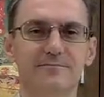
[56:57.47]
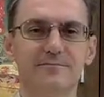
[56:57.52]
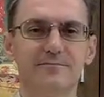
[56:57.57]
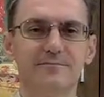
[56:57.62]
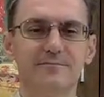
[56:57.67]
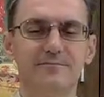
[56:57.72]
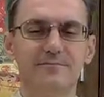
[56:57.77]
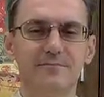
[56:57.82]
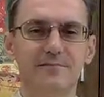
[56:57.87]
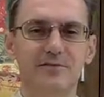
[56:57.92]

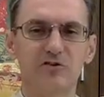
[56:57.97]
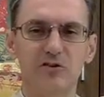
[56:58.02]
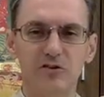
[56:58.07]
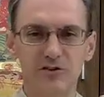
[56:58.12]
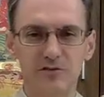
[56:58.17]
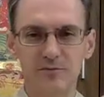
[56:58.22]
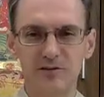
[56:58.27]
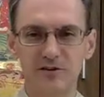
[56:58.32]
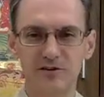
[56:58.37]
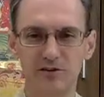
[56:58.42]
And not to
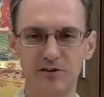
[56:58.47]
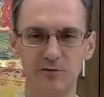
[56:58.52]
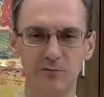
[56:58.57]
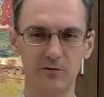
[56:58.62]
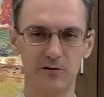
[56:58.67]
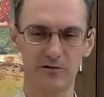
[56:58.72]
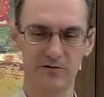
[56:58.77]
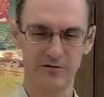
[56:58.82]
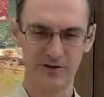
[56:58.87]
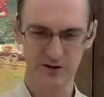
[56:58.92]
mention it will
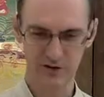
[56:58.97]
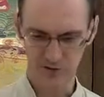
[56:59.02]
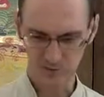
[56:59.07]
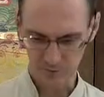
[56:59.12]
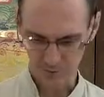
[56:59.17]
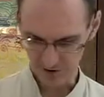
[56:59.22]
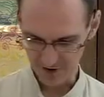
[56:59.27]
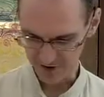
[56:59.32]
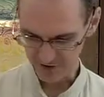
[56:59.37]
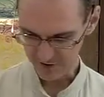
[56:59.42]
affect your
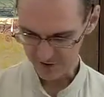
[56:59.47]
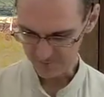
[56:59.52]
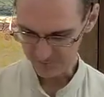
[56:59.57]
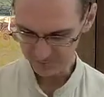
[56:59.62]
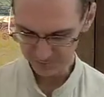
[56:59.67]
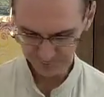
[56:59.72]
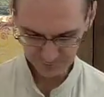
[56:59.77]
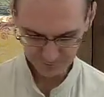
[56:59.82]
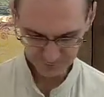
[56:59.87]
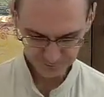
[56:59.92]
breath,
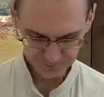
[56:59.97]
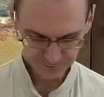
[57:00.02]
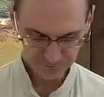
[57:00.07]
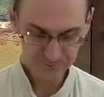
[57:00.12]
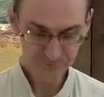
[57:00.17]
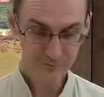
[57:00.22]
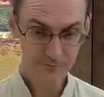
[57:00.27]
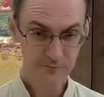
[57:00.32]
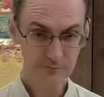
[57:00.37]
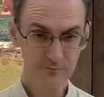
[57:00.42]

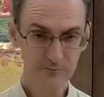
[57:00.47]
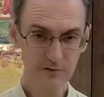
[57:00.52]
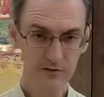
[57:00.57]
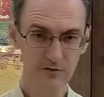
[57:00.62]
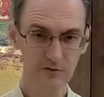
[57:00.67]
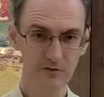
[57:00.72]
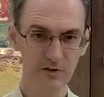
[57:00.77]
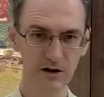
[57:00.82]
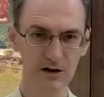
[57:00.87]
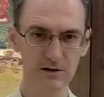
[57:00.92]

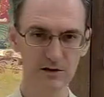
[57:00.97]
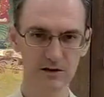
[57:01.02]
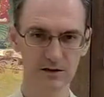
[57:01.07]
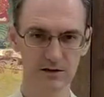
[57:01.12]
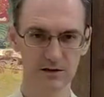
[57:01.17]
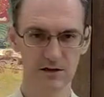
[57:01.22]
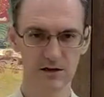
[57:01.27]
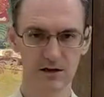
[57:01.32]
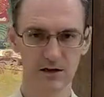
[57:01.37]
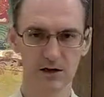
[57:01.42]
right?
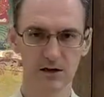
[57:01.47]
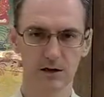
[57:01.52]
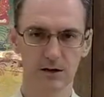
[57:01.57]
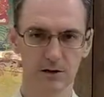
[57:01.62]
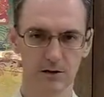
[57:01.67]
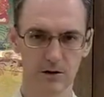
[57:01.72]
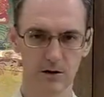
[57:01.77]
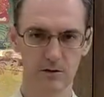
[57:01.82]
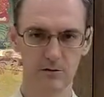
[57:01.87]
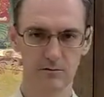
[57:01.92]

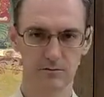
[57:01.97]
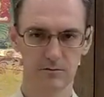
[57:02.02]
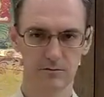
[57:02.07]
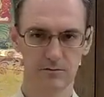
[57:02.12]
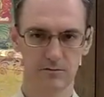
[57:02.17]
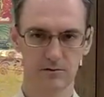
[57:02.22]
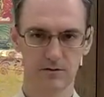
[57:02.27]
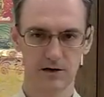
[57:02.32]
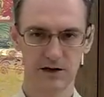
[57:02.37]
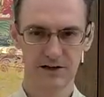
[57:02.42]
So
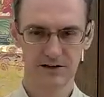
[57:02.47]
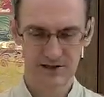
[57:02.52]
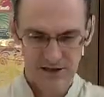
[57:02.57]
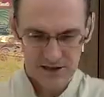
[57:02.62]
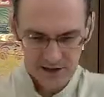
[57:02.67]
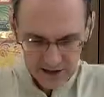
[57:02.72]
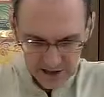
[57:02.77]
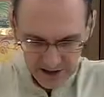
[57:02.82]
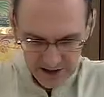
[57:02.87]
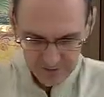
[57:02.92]
ideally
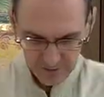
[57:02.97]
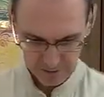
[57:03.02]
like this.